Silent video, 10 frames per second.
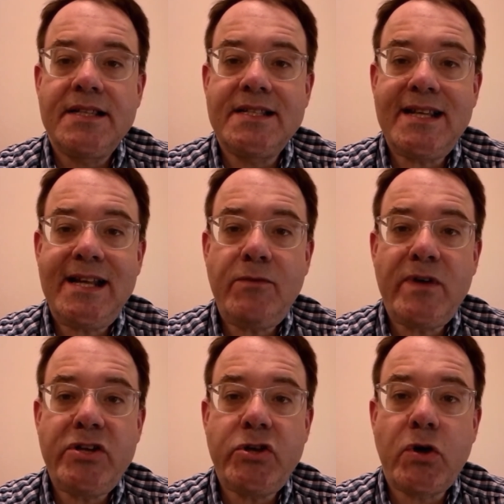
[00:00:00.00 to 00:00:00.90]
Does
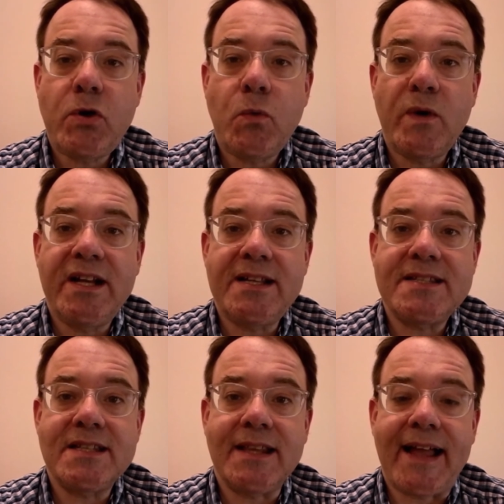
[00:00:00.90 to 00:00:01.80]
anyone know what
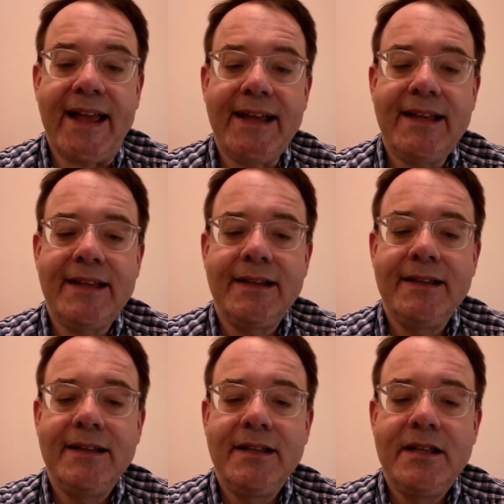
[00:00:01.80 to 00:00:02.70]
it's like
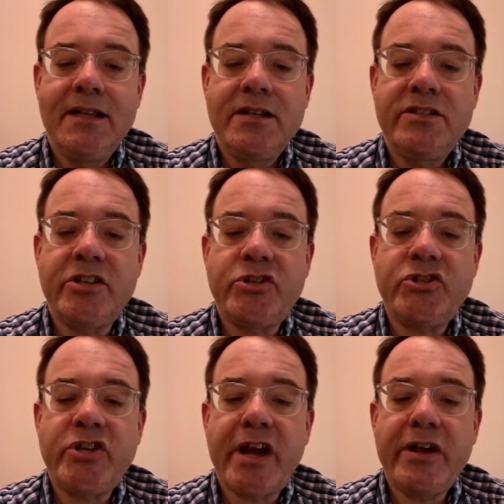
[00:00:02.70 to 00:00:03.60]
to
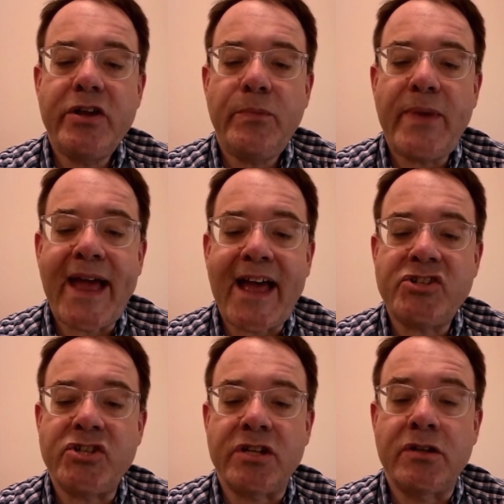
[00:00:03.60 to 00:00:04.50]
share your
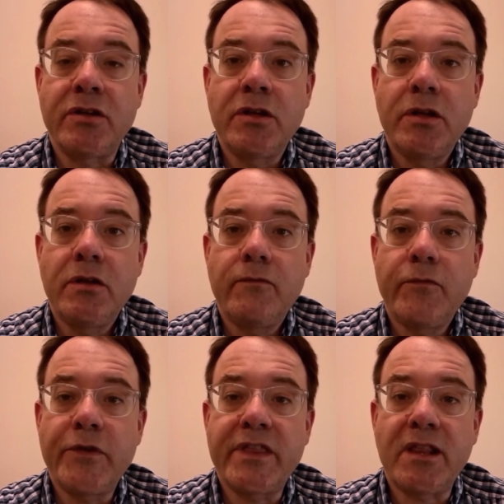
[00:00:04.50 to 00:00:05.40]
passion
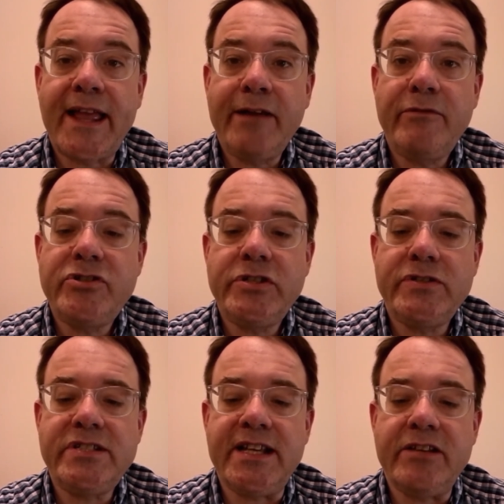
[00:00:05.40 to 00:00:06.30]
for the language
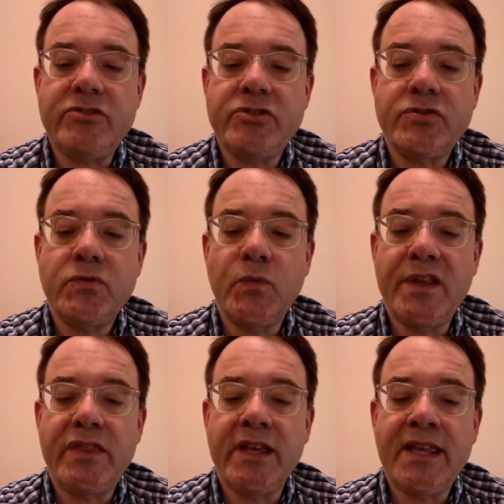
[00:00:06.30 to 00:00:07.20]
you teach
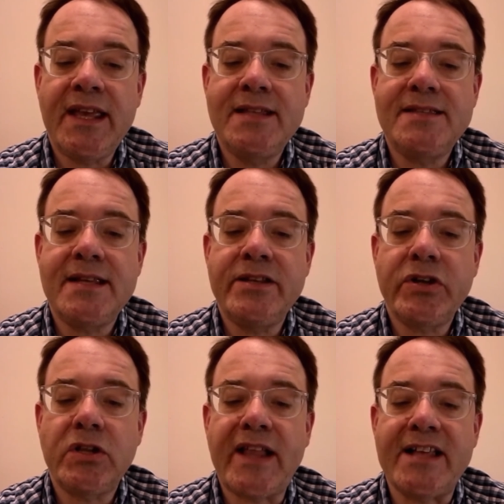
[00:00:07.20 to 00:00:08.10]
with the kids in
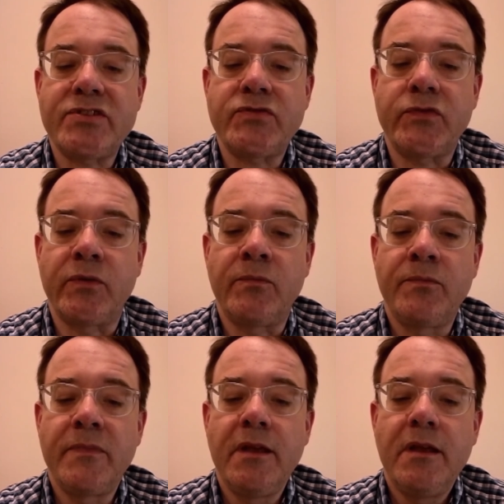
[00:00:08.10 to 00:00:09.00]
your classroom
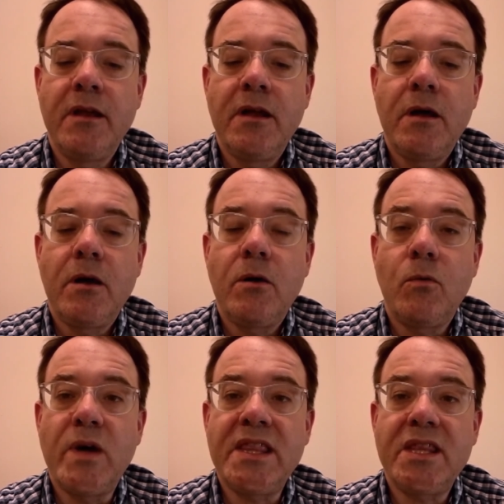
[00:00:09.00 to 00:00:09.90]

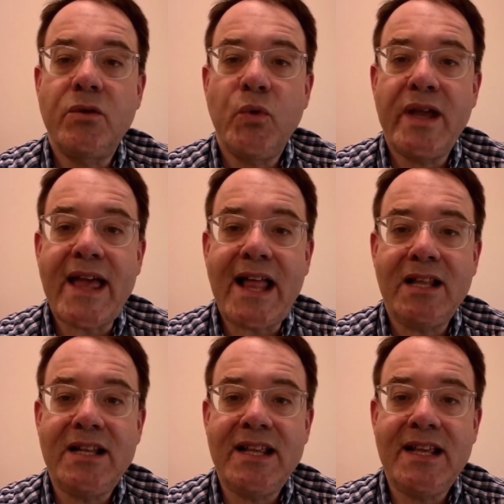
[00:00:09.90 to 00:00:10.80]
when the
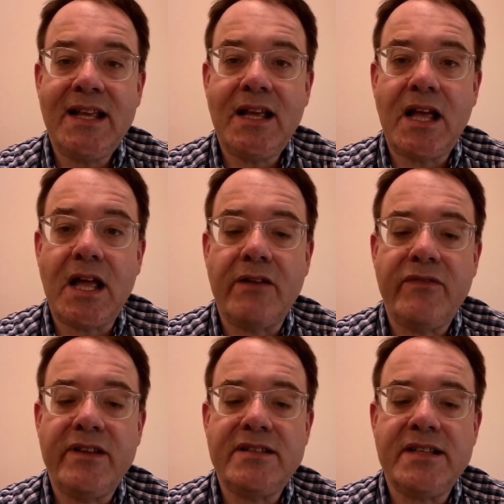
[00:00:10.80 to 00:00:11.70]
reality
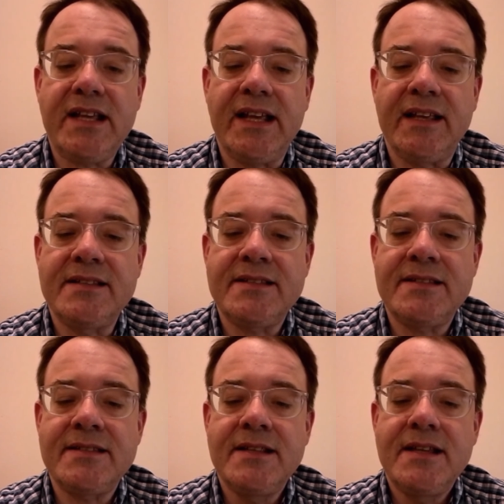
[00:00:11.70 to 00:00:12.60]
of it
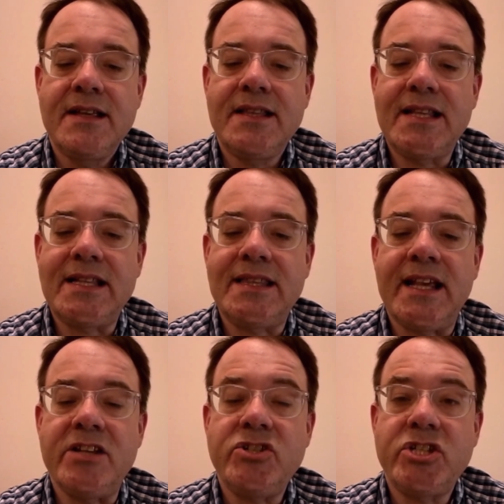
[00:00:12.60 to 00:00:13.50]
is that
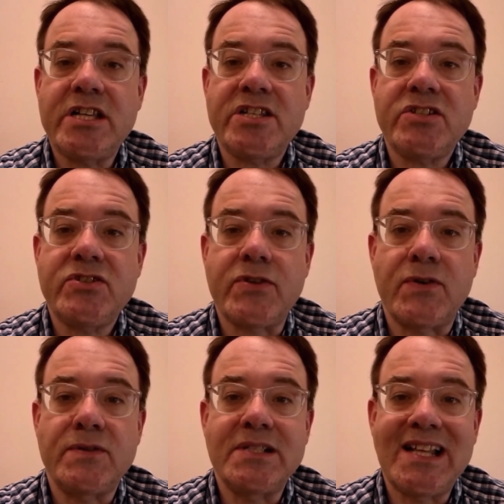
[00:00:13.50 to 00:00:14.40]
they just
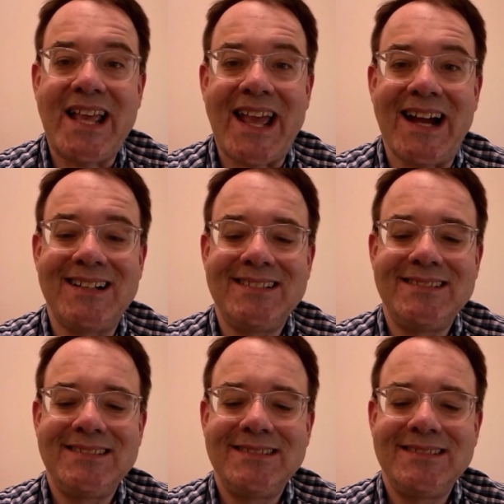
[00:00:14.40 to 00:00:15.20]
don't care?